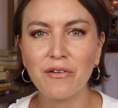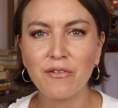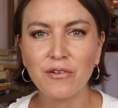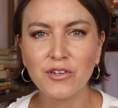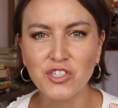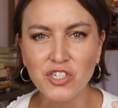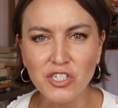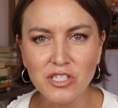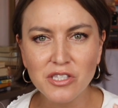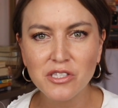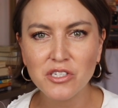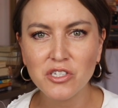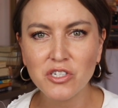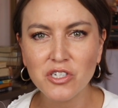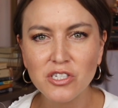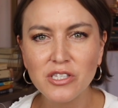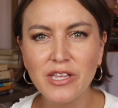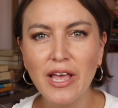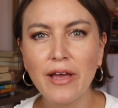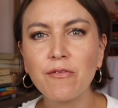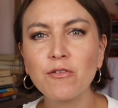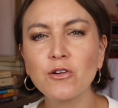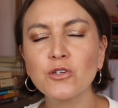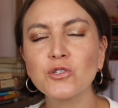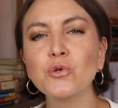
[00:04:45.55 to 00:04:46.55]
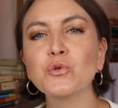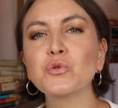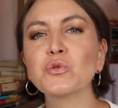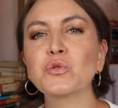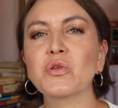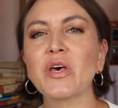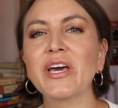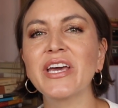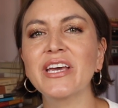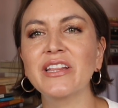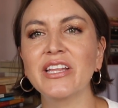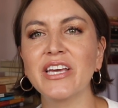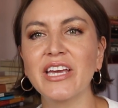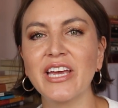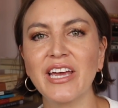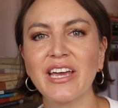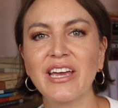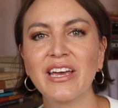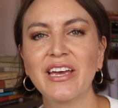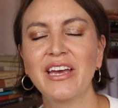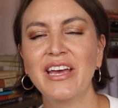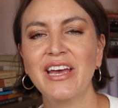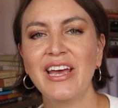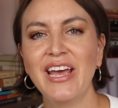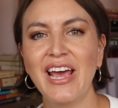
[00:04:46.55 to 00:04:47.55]
just ever so slightly,
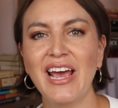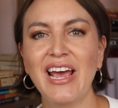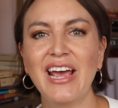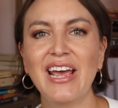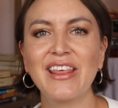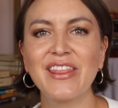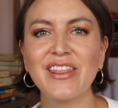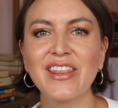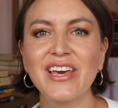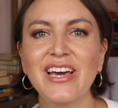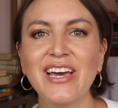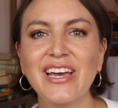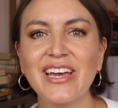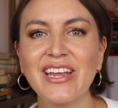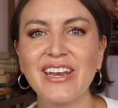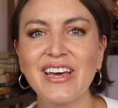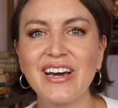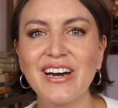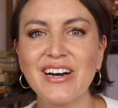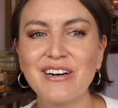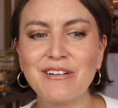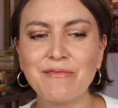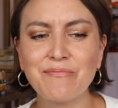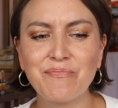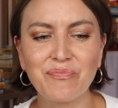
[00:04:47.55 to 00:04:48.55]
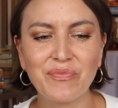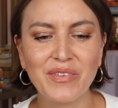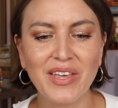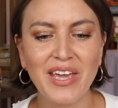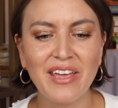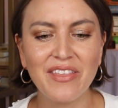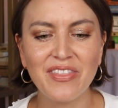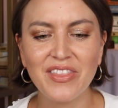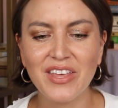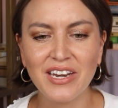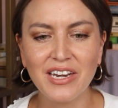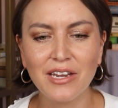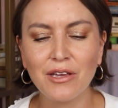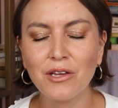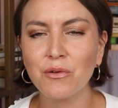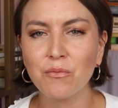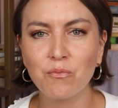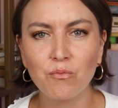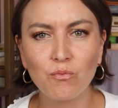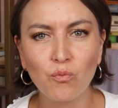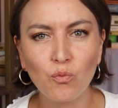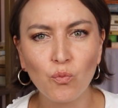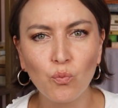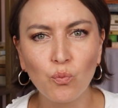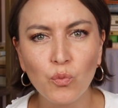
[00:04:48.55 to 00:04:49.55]
and then
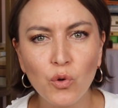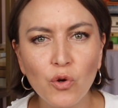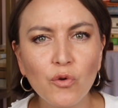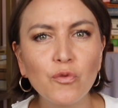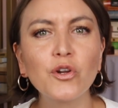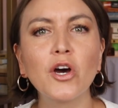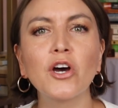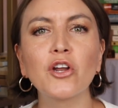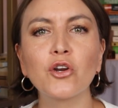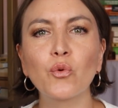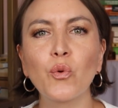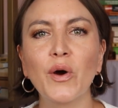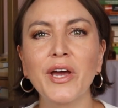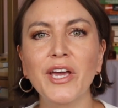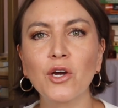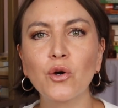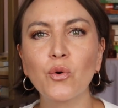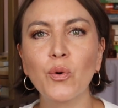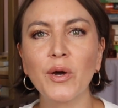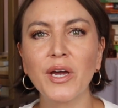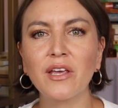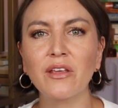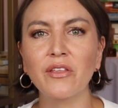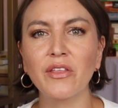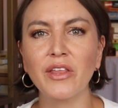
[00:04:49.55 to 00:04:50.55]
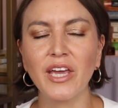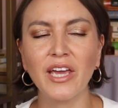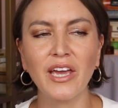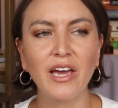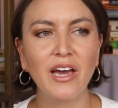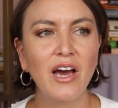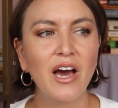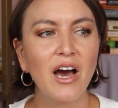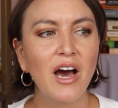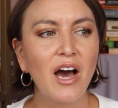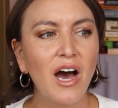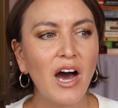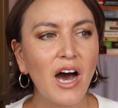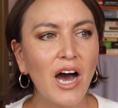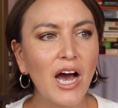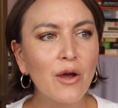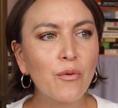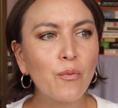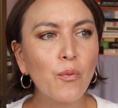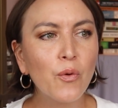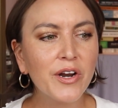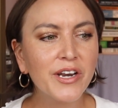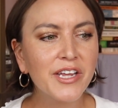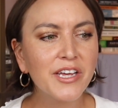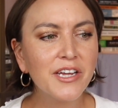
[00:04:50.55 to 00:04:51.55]
moved on quite quickly. I
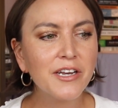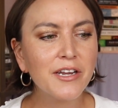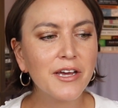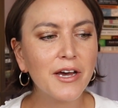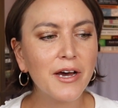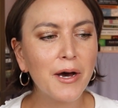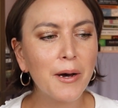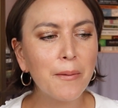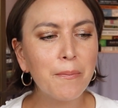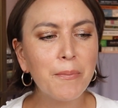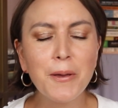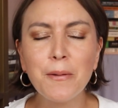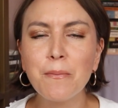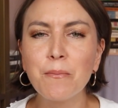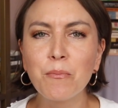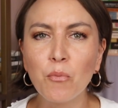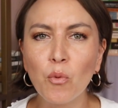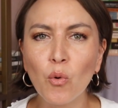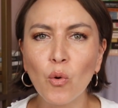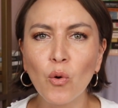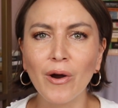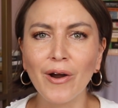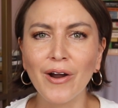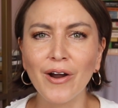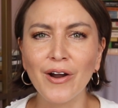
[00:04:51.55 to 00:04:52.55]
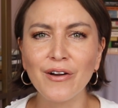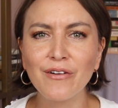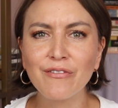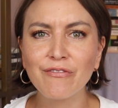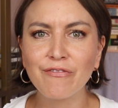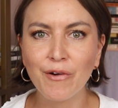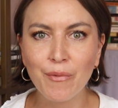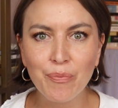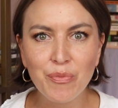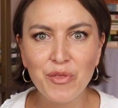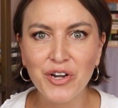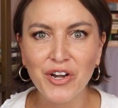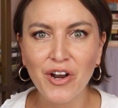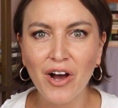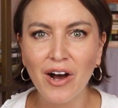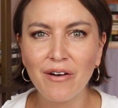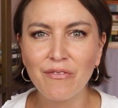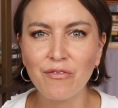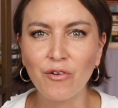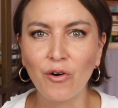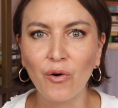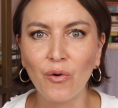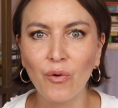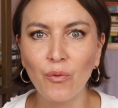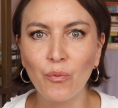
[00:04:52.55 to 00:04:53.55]
wanted a bit more from the
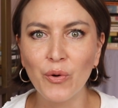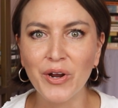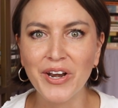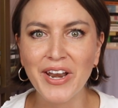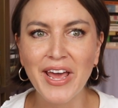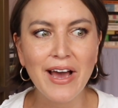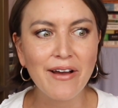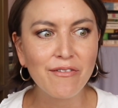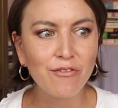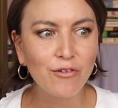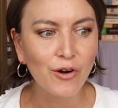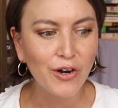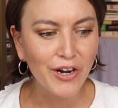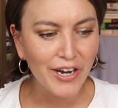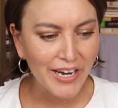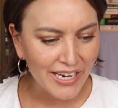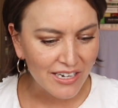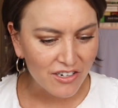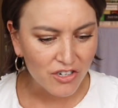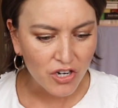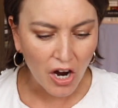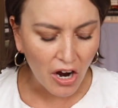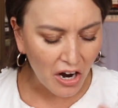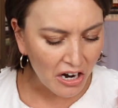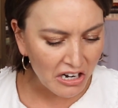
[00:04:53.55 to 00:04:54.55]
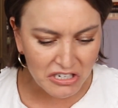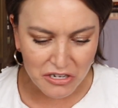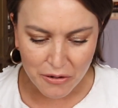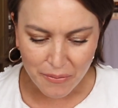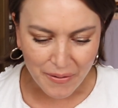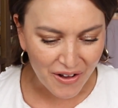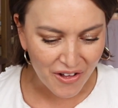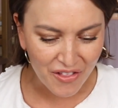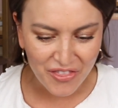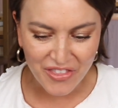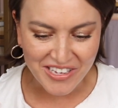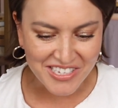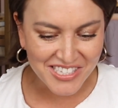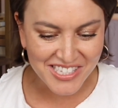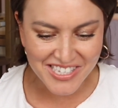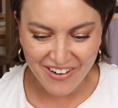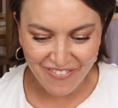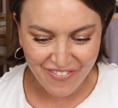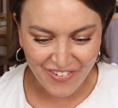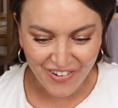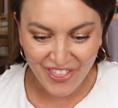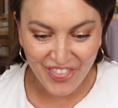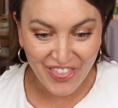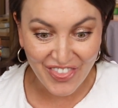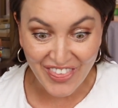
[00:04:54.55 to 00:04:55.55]
novel whenever it talked about these
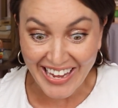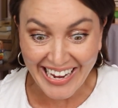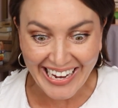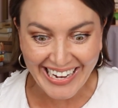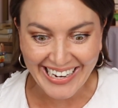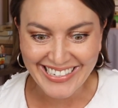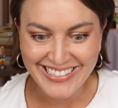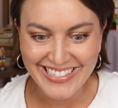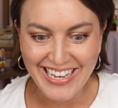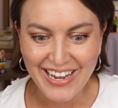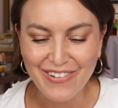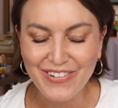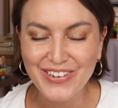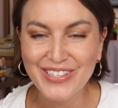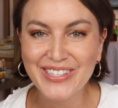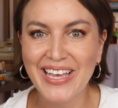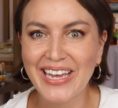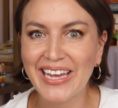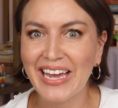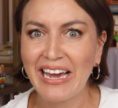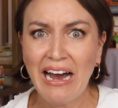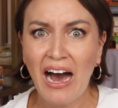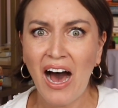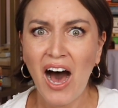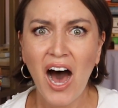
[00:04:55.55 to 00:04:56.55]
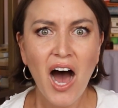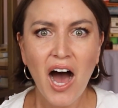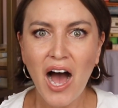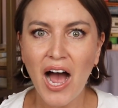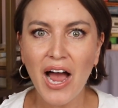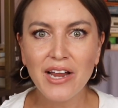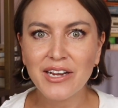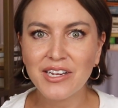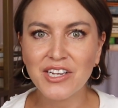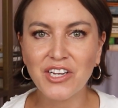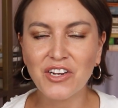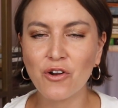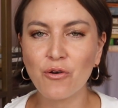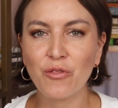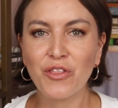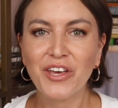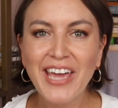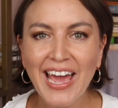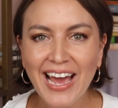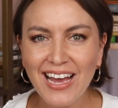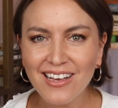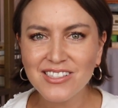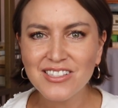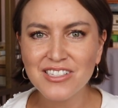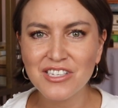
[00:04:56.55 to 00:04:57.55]
different things. I was like, the
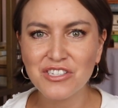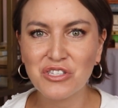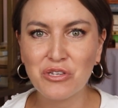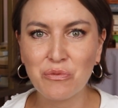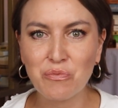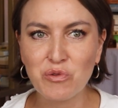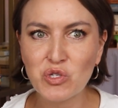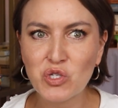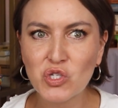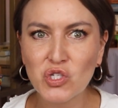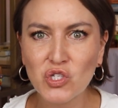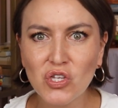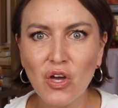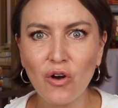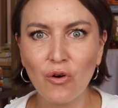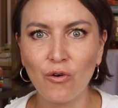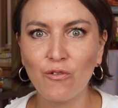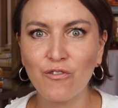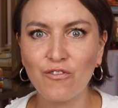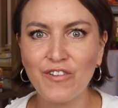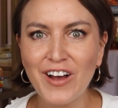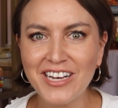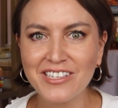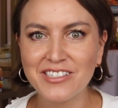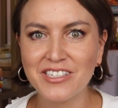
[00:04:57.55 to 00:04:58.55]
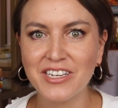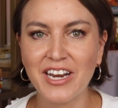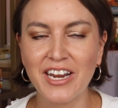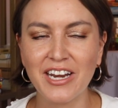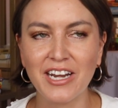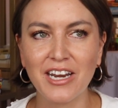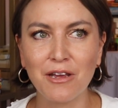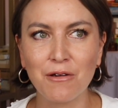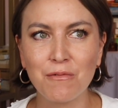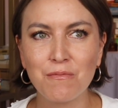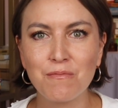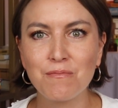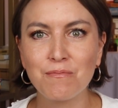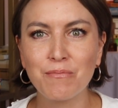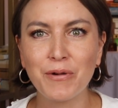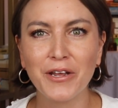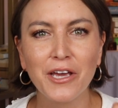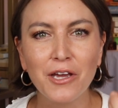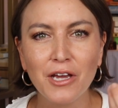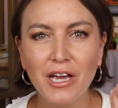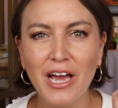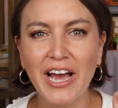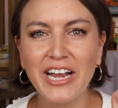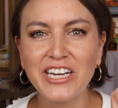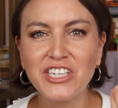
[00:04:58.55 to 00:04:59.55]
caste system is so fascinating, but
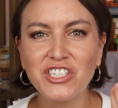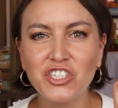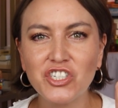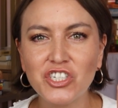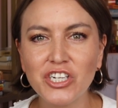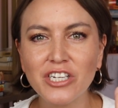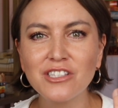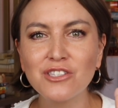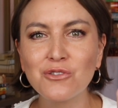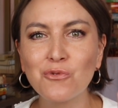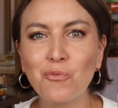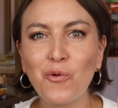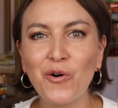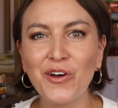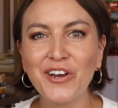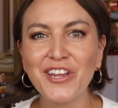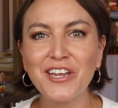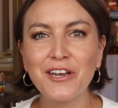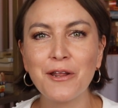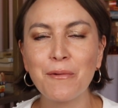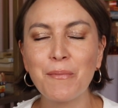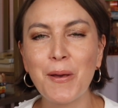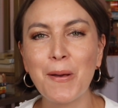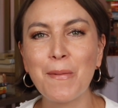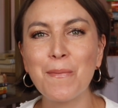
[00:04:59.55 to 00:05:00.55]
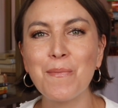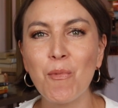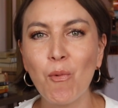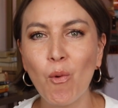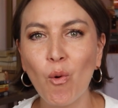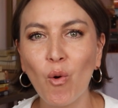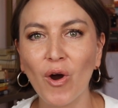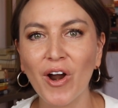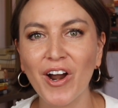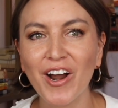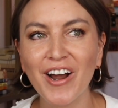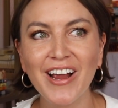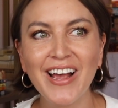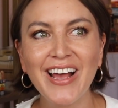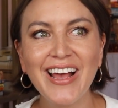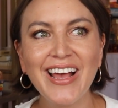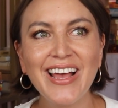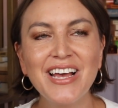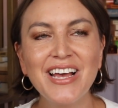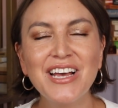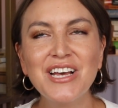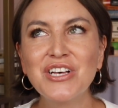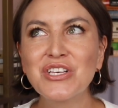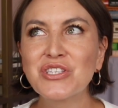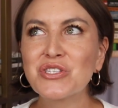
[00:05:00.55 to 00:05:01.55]
I just wanted a bit more.
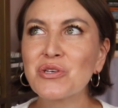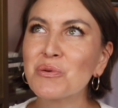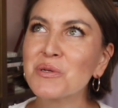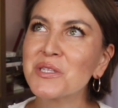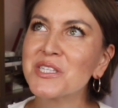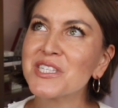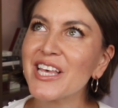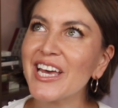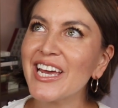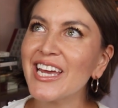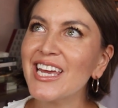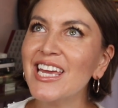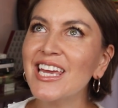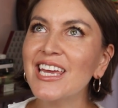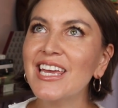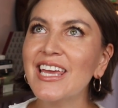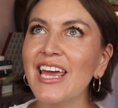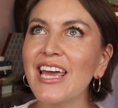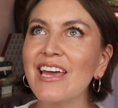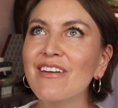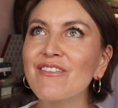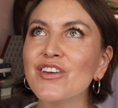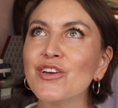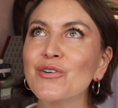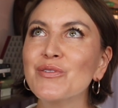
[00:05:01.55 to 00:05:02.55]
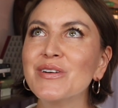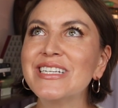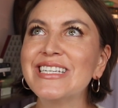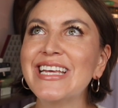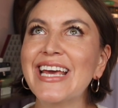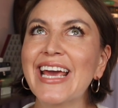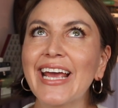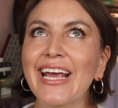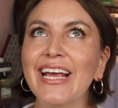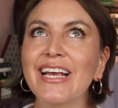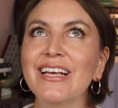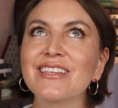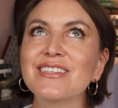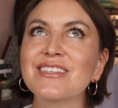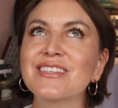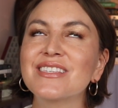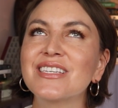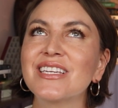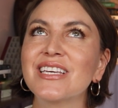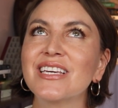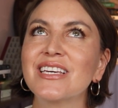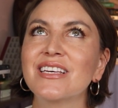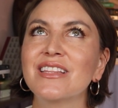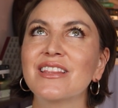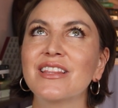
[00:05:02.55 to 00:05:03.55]
So it's like he gave you a
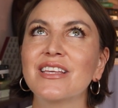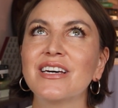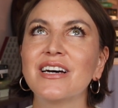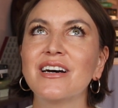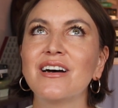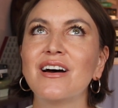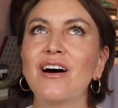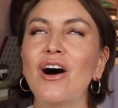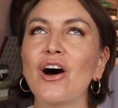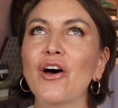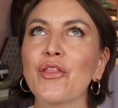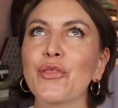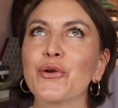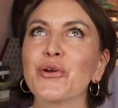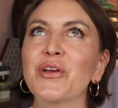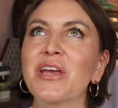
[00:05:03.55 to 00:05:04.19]
taste. The author